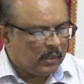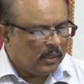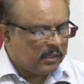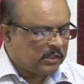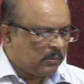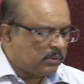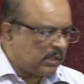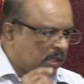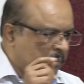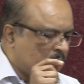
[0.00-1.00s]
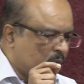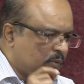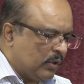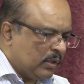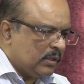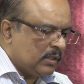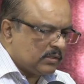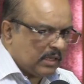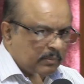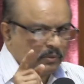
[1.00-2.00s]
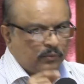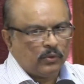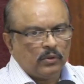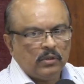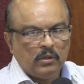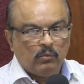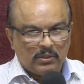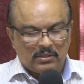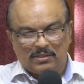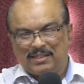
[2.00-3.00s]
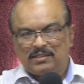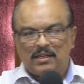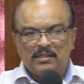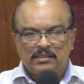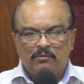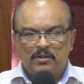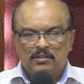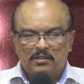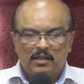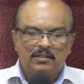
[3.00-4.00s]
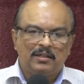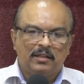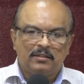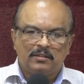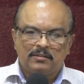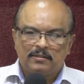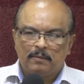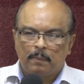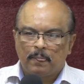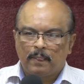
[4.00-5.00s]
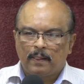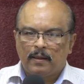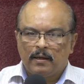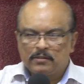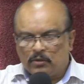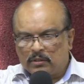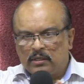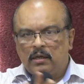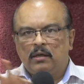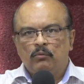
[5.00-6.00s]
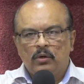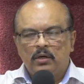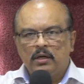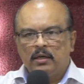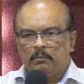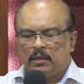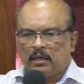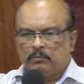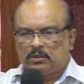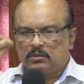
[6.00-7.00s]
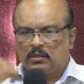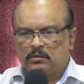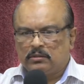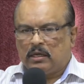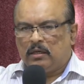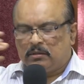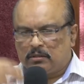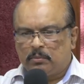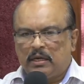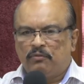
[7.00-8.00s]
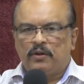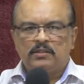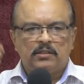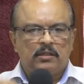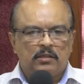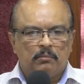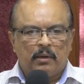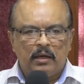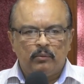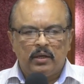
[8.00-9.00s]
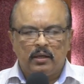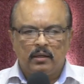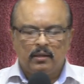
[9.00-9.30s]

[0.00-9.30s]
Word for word: It's in the second book of Corinthians, chapter 4, verses 6 and 7 says like this. It's not the wording, but I'm just, I just paraphrase it in my way